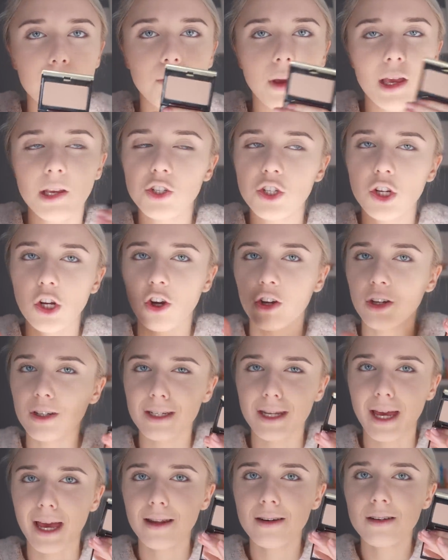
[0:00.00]
makes you look
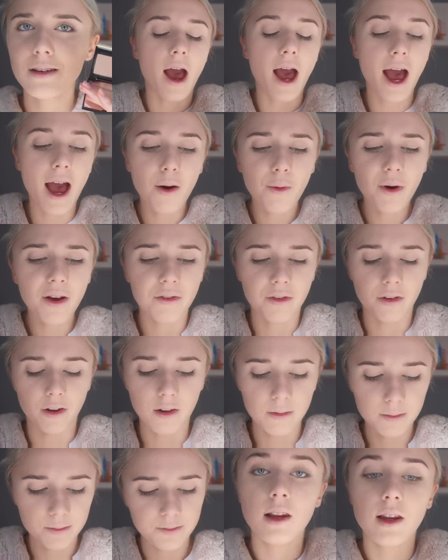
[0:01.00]
dead however